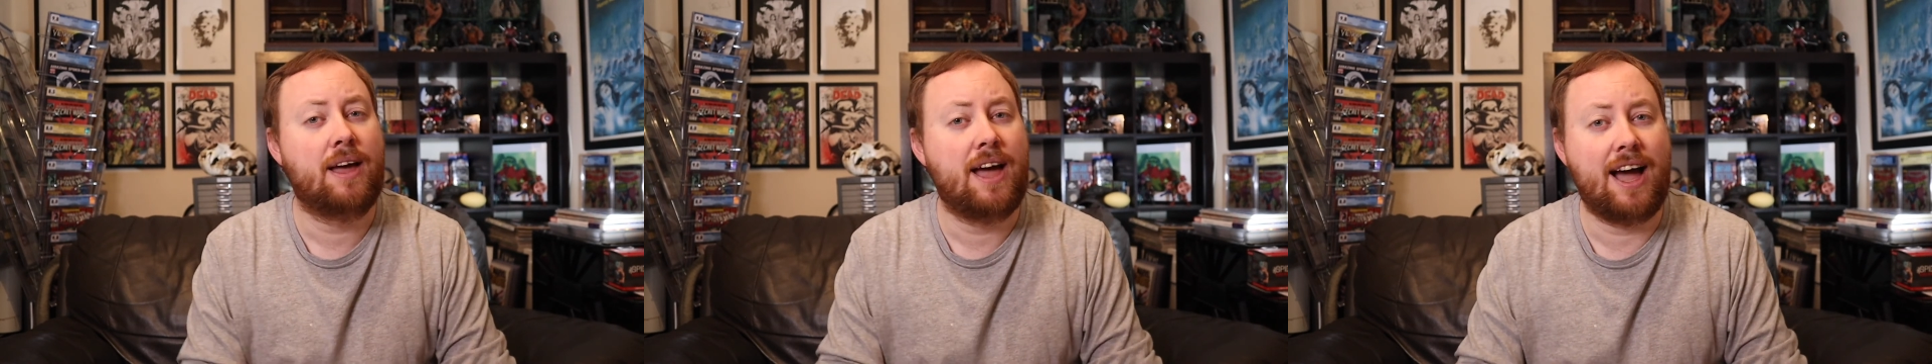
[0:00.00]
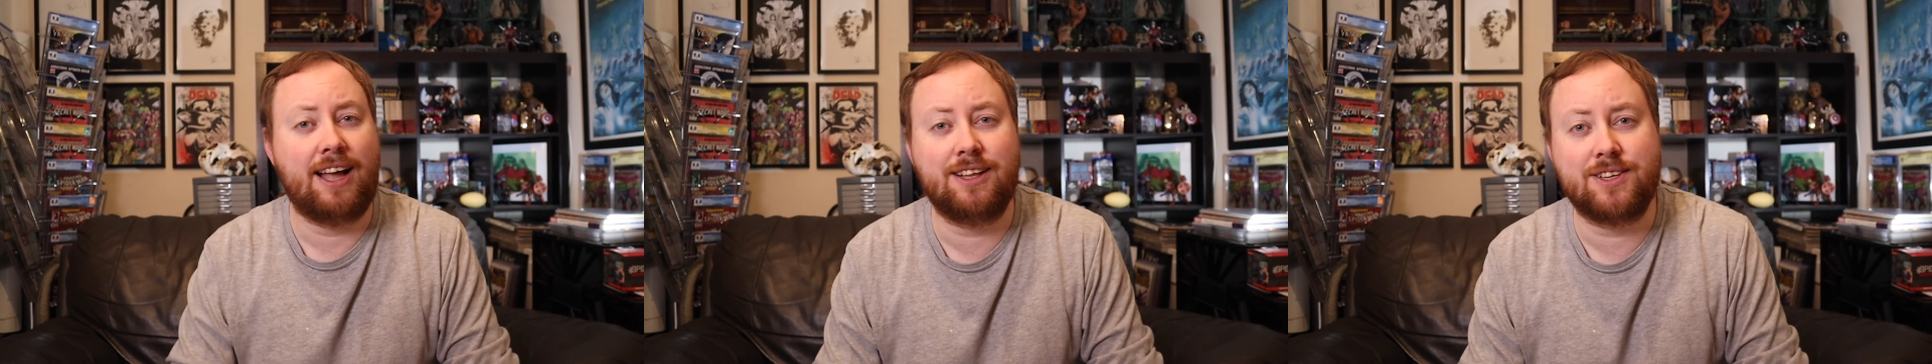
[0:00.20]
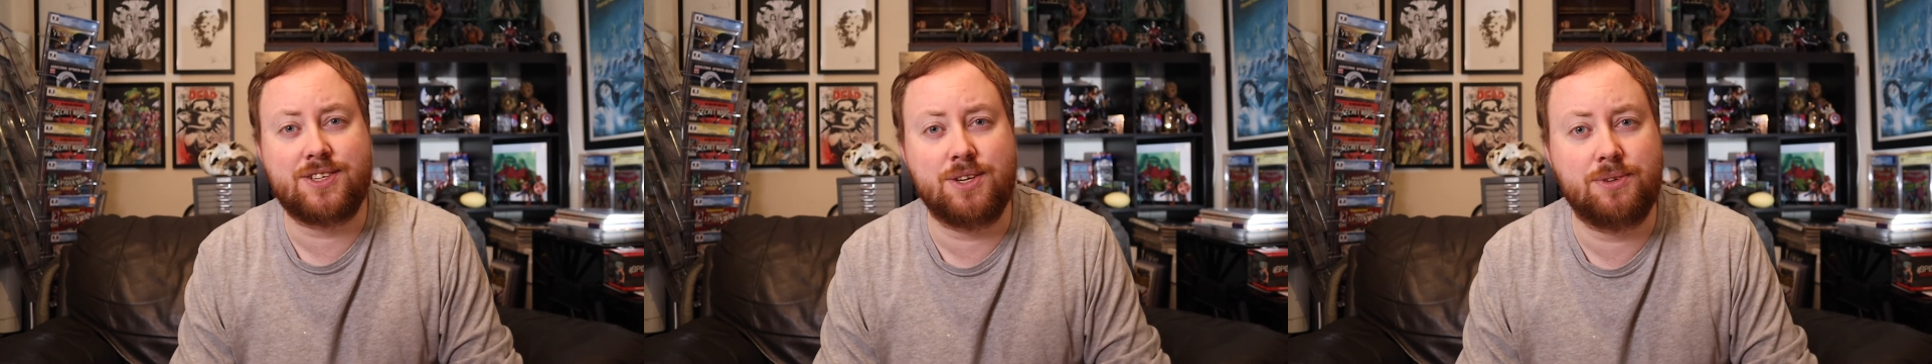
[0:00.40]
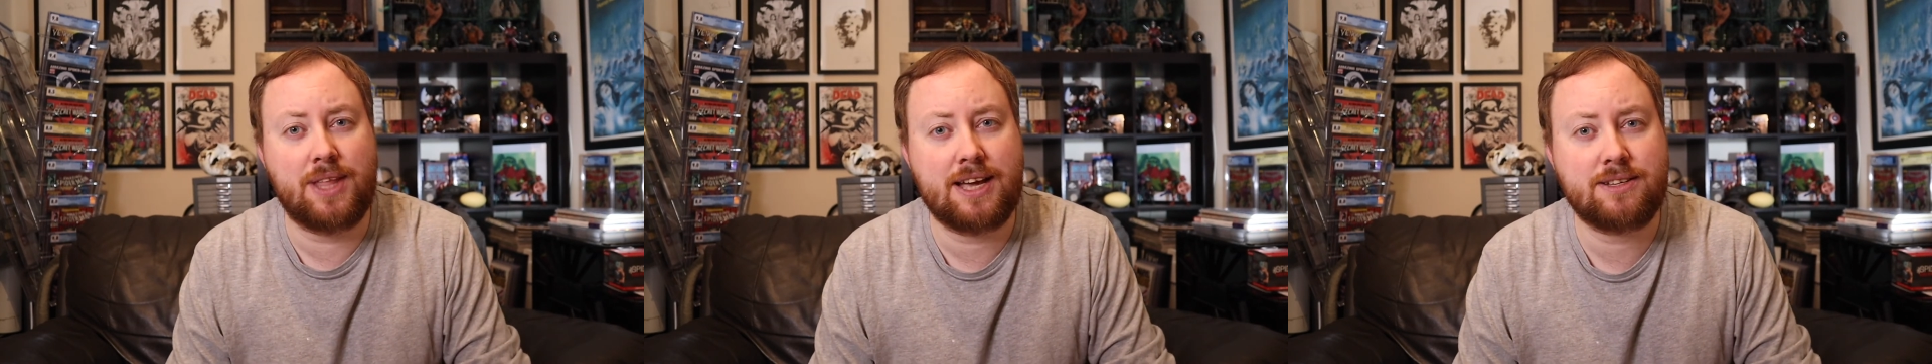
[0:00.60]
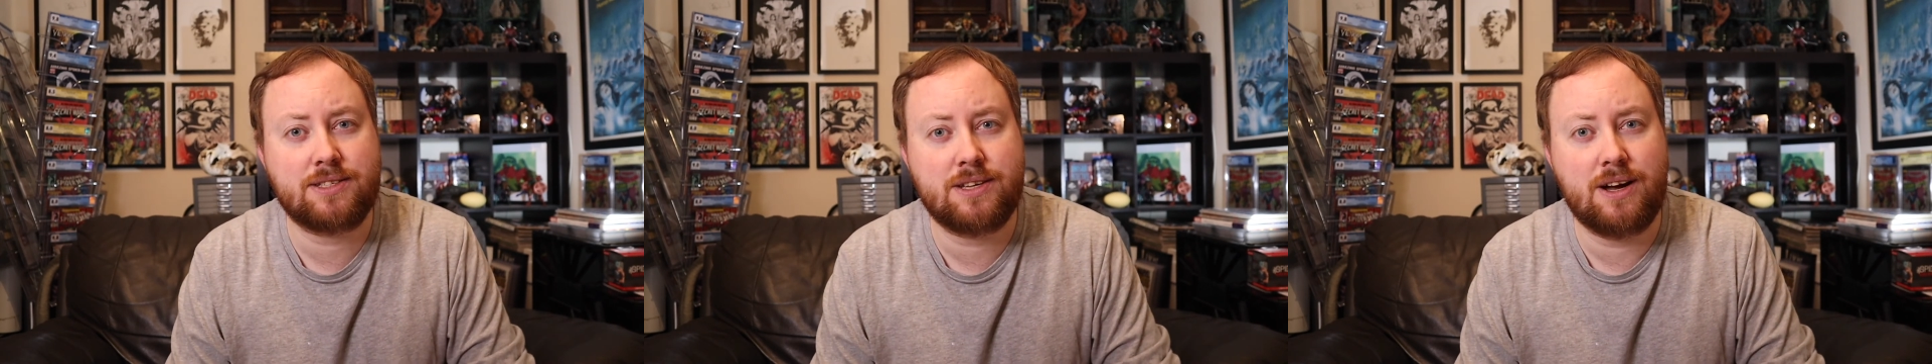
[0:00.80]
And until
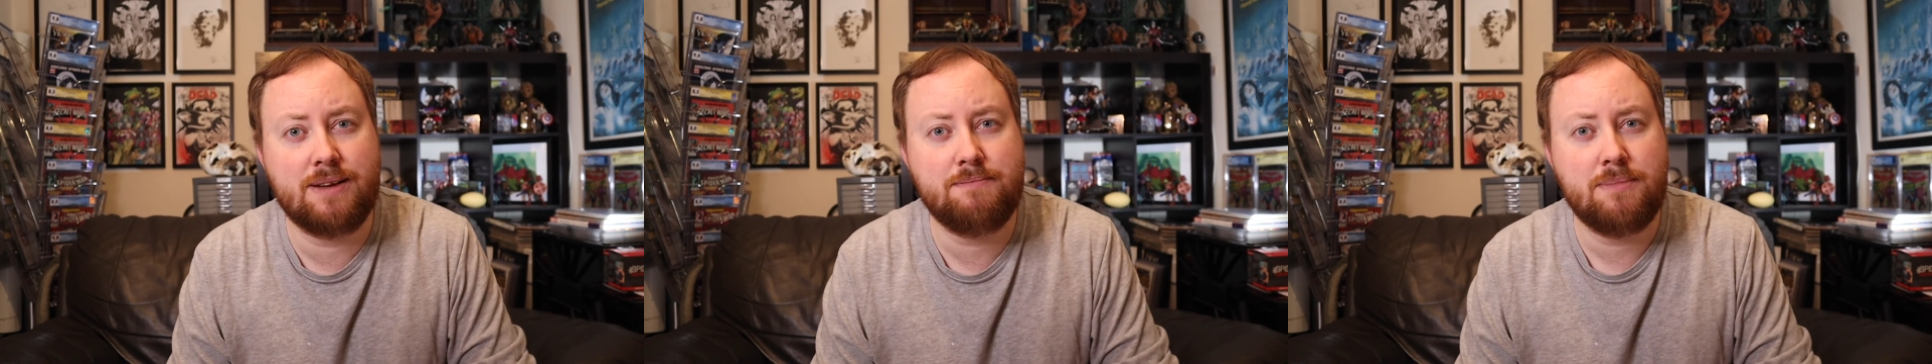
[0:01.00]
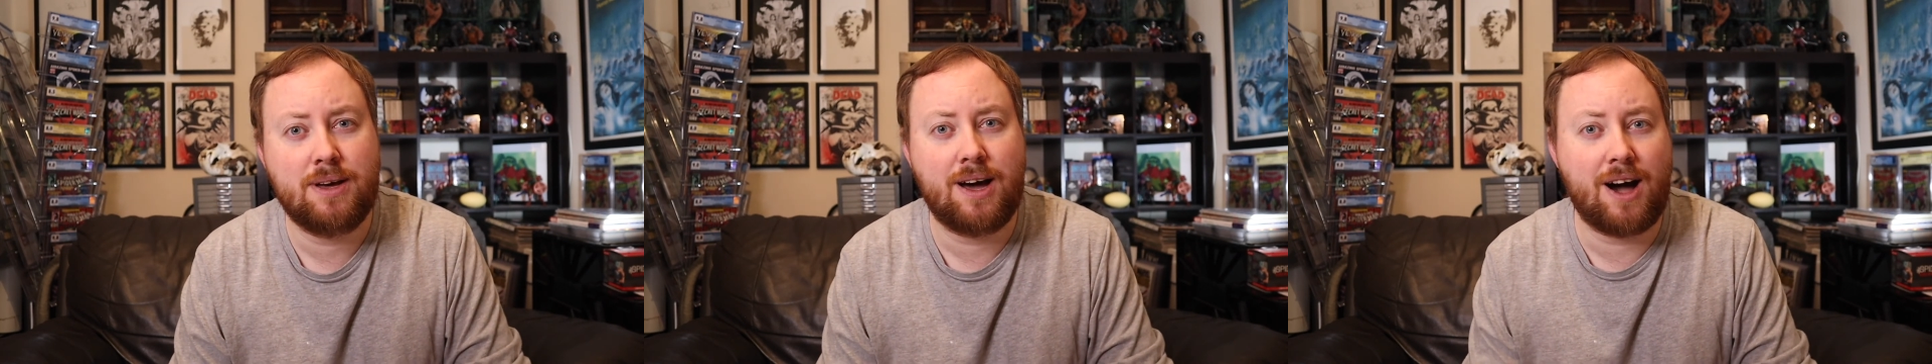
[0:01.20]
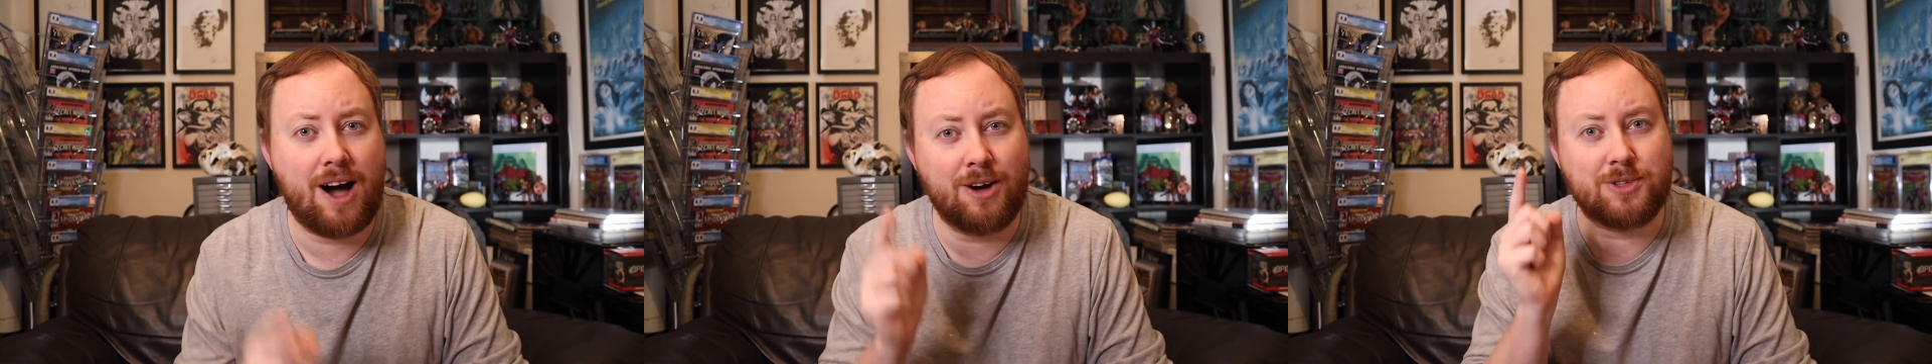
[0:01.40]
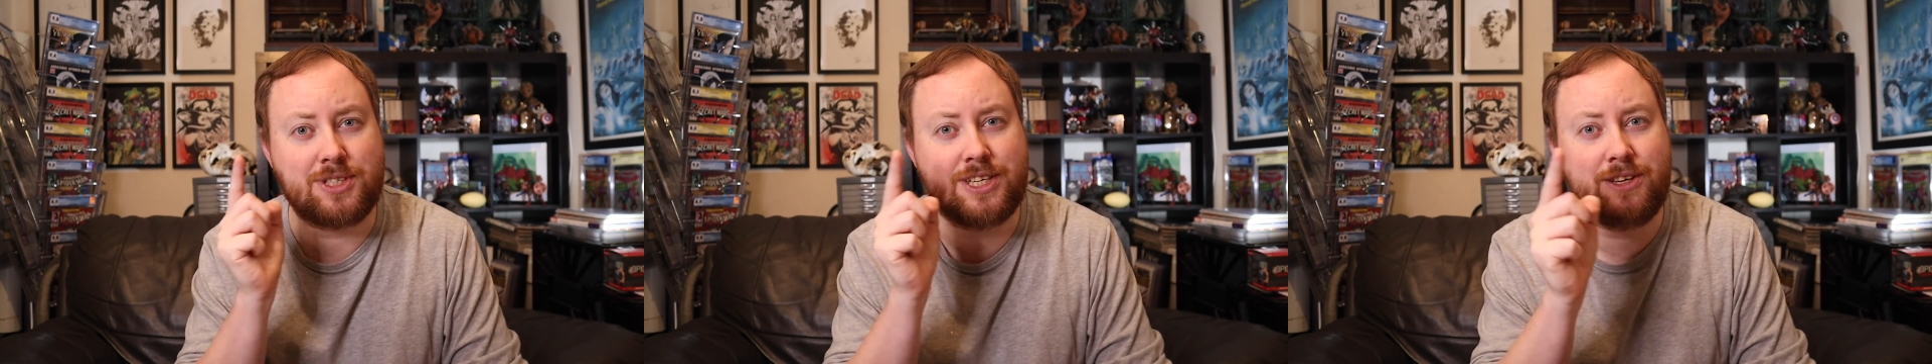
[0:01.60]
next time, I'll see